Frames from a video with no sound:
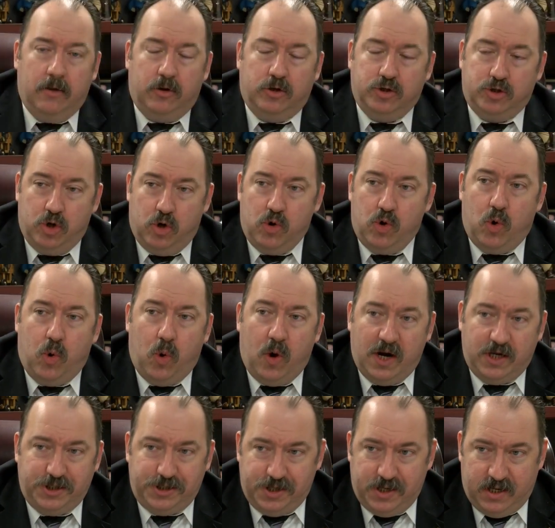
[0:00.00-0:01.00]
there's no
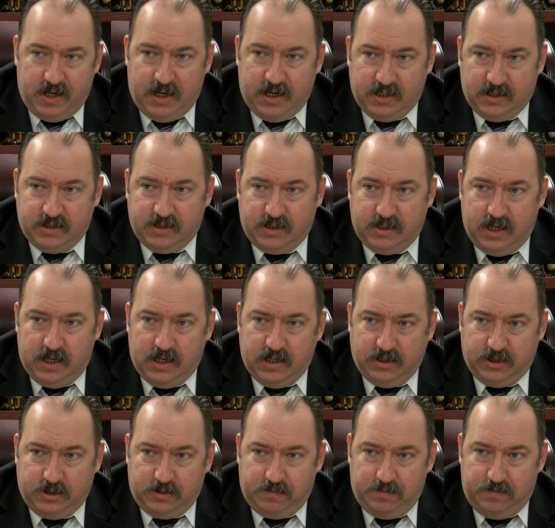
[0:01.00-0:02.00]
question it is it
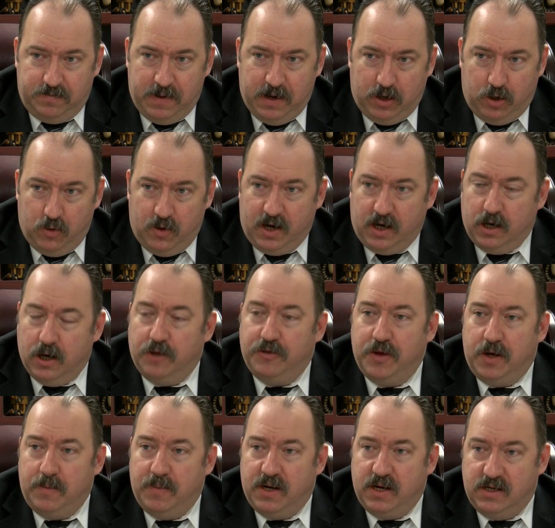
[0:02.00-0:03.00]
has been doing
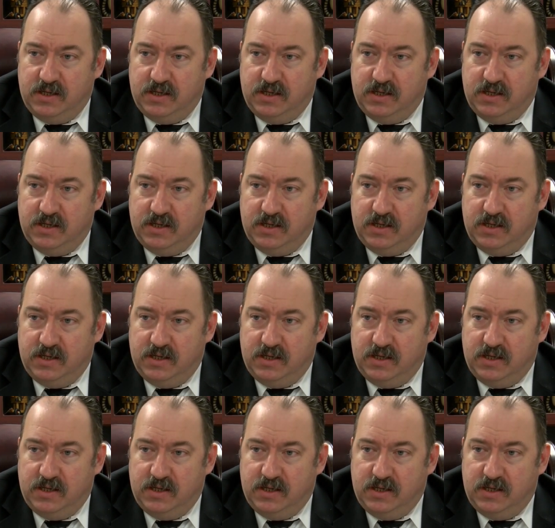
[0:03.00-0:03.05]
nothing but